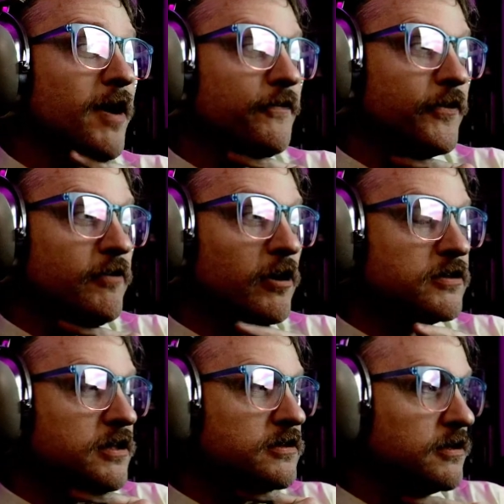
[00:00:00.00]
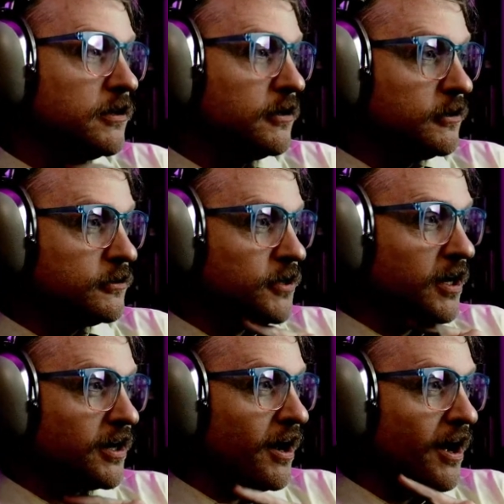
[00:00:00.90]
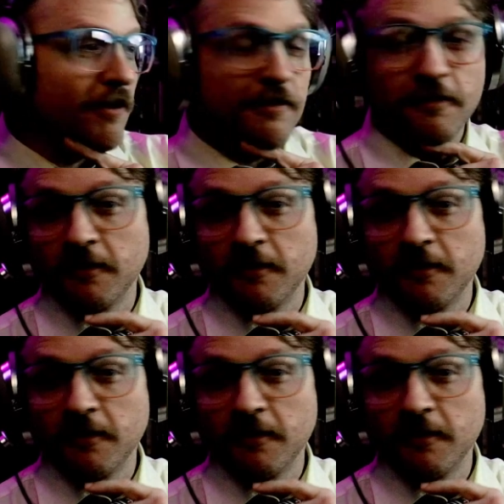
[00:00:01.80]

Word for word: I don't know if you've noticed this. Check it out.